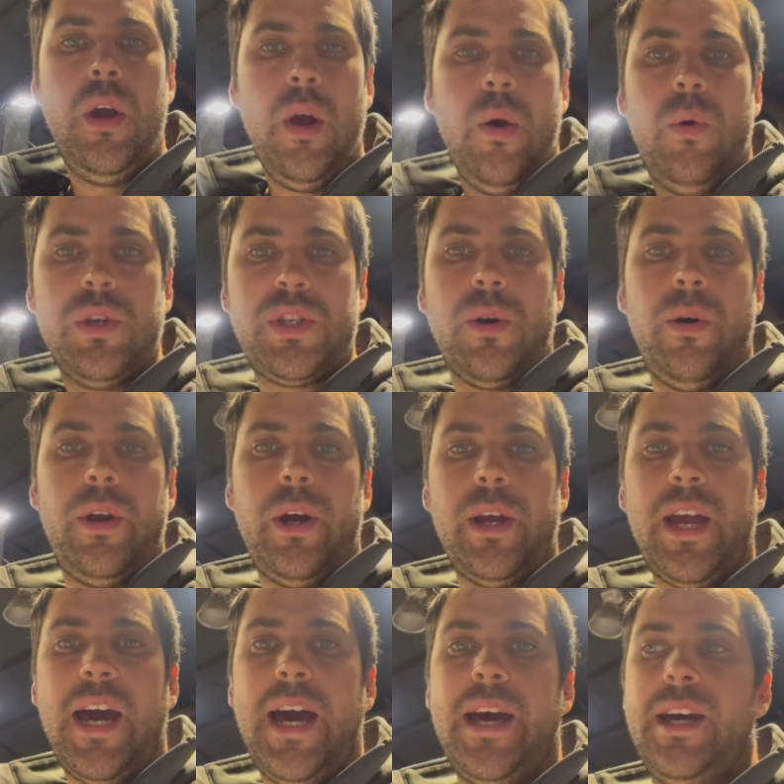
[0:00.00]
What's going on,
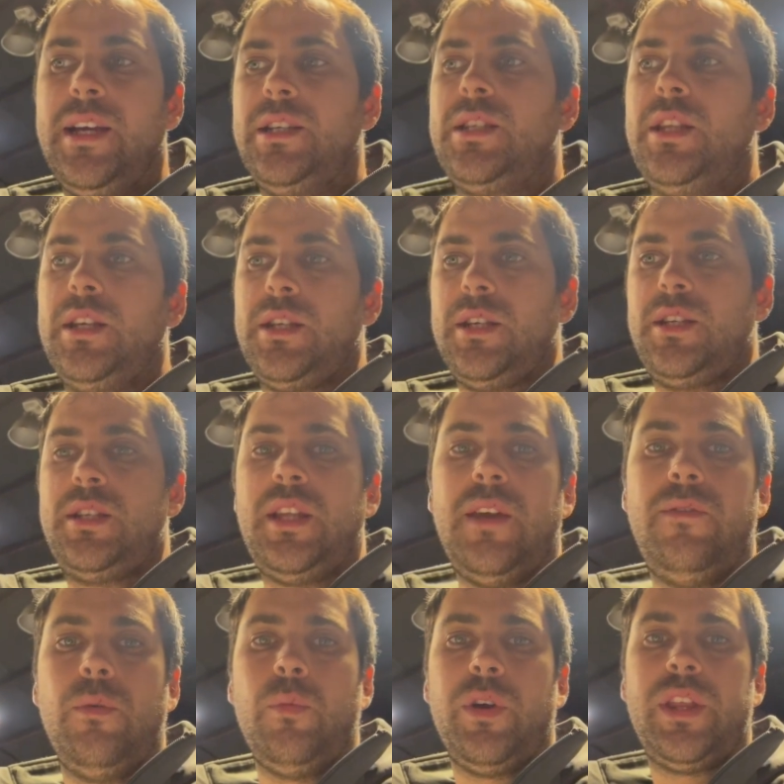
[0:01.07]
guys? This is
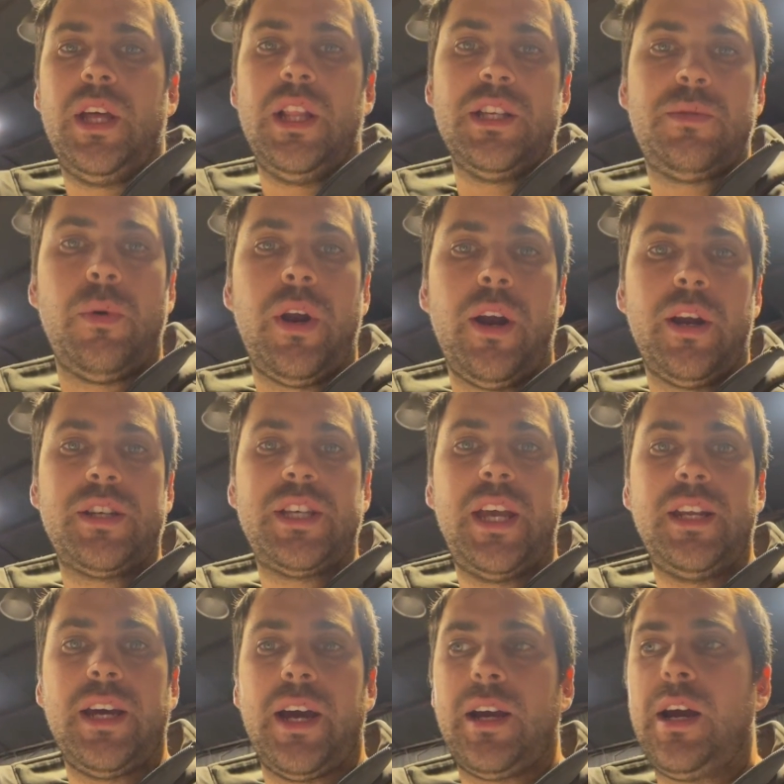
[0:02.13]
Steven with
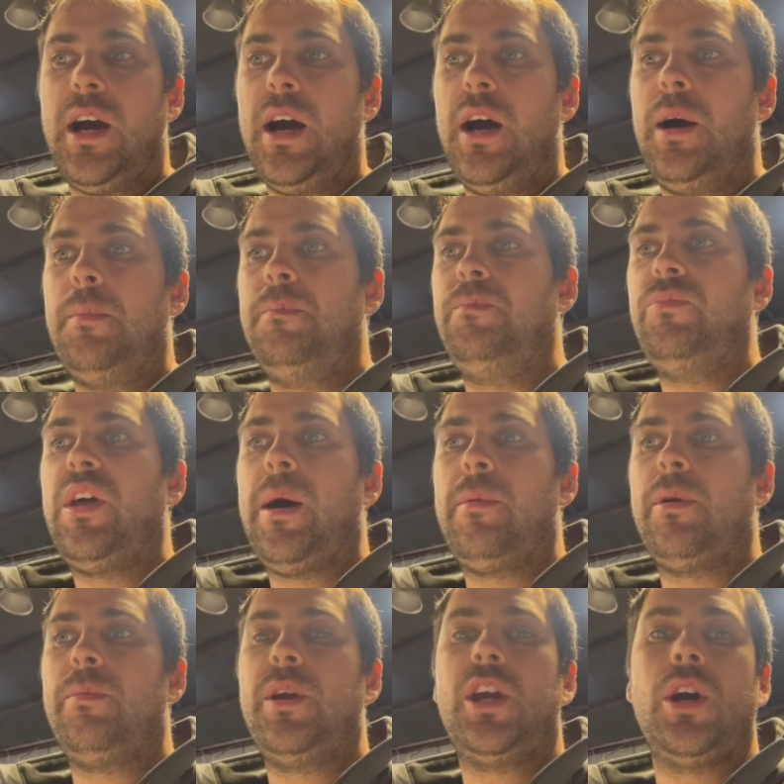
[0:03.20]
ls1rx8.com. I'm going
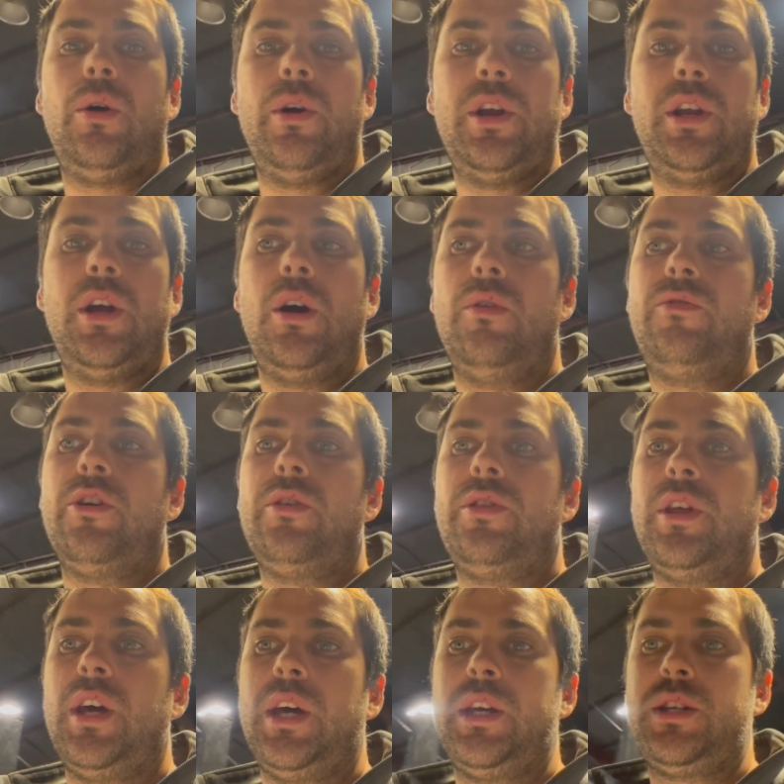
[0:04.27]
to be going over
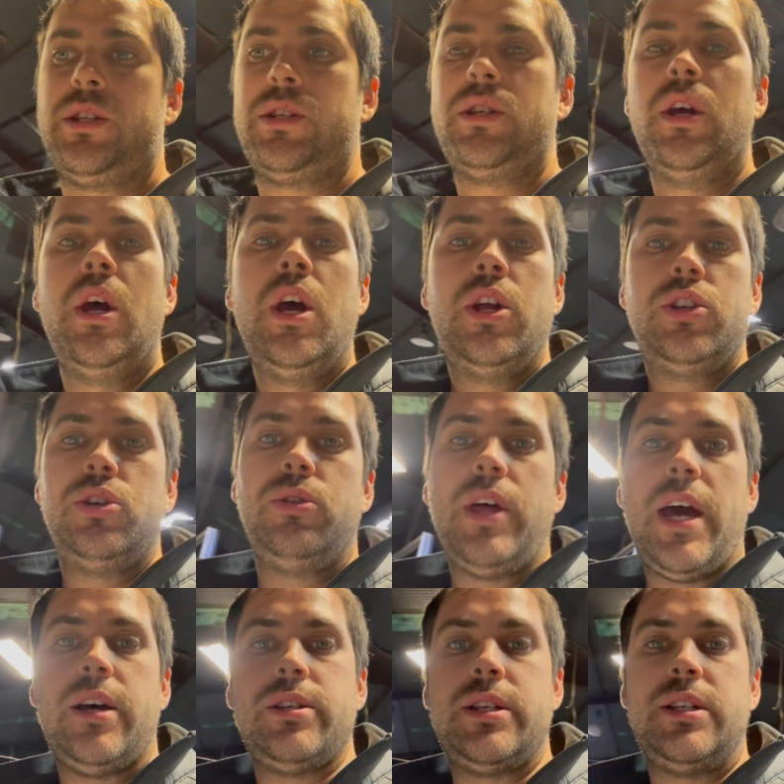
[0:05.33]
this
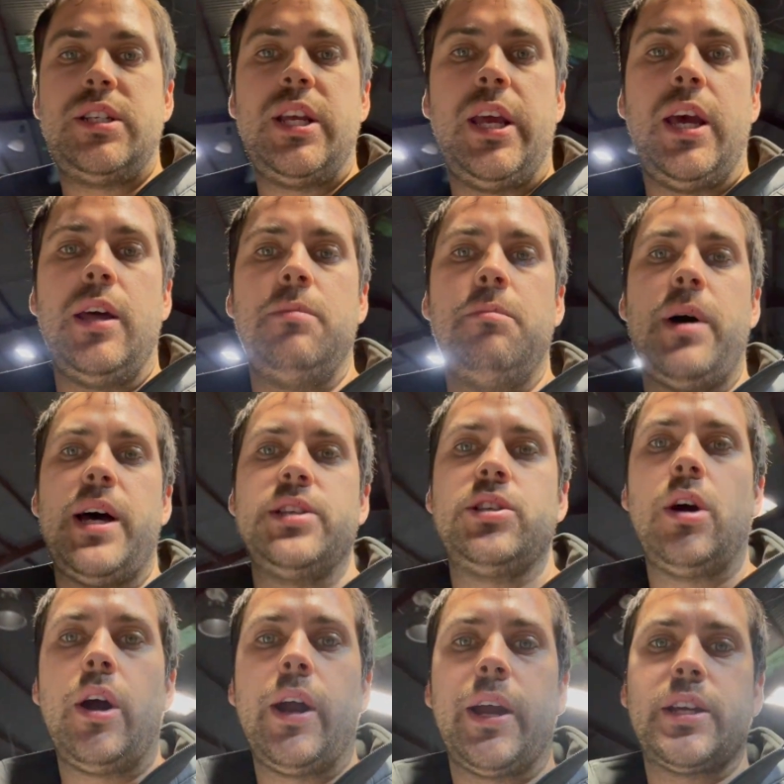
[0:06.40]
2010 Mazda
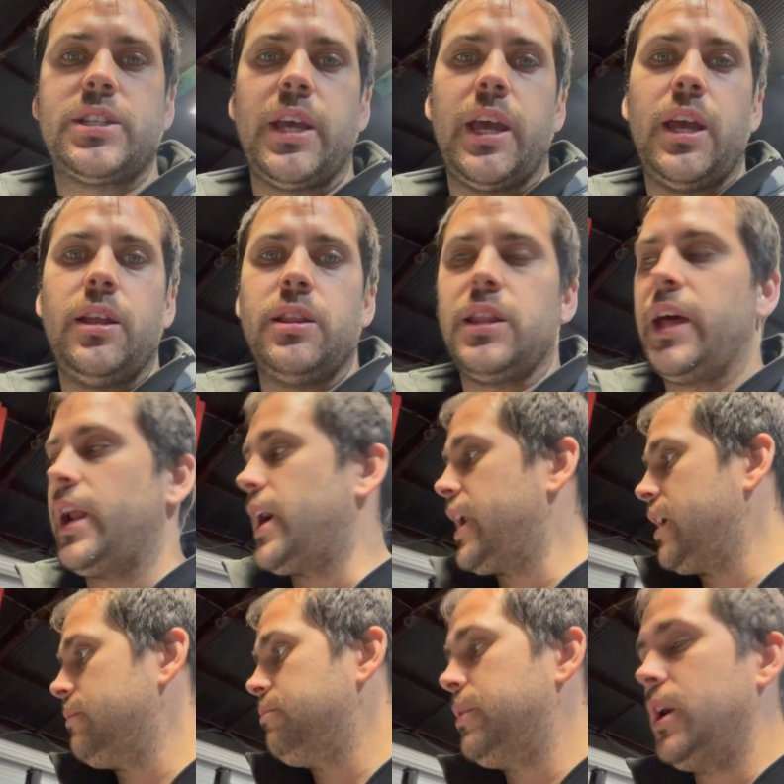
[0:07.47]
RX8 that I
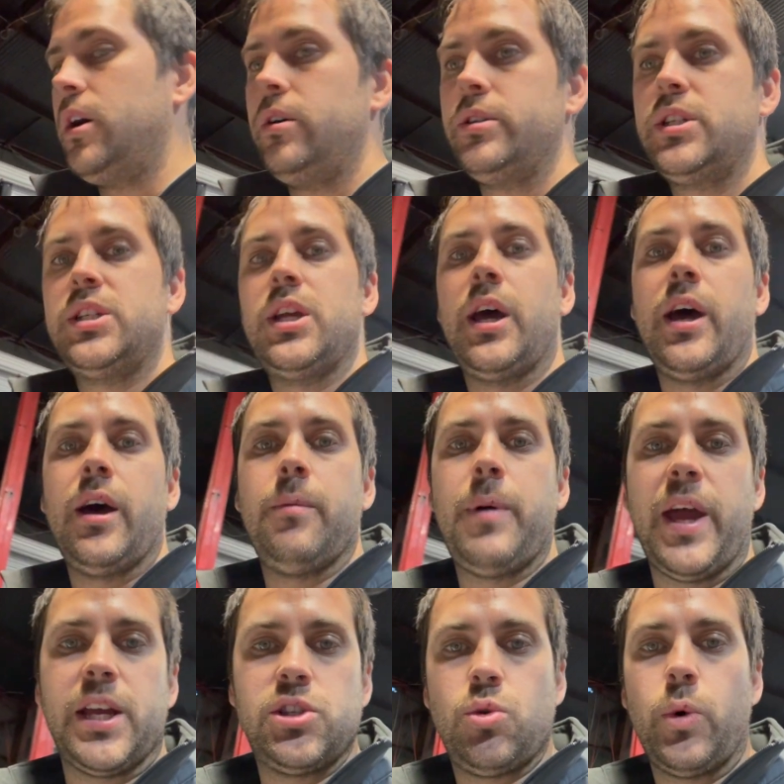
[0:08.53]
had built
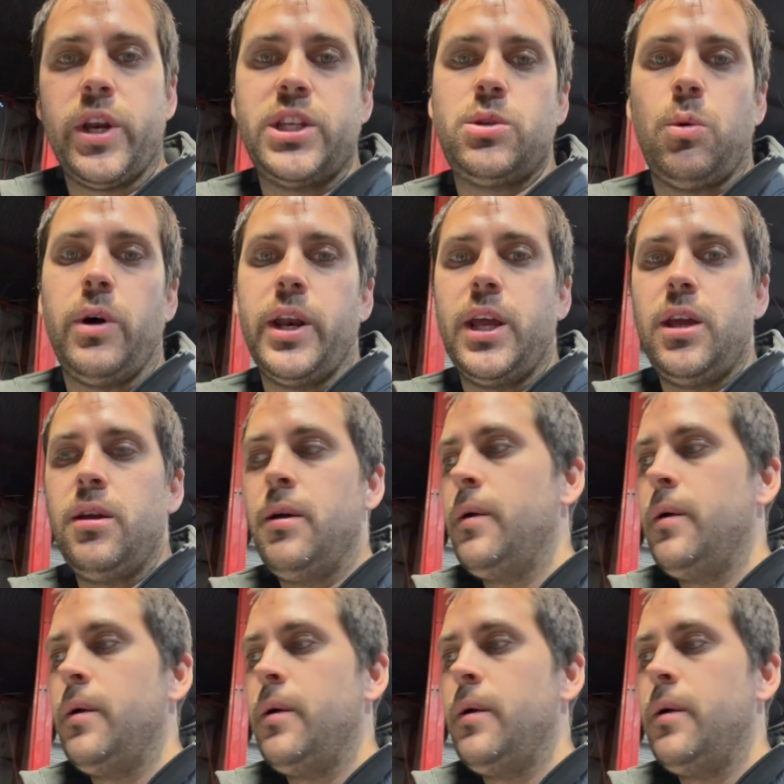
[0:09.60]
back in 2020.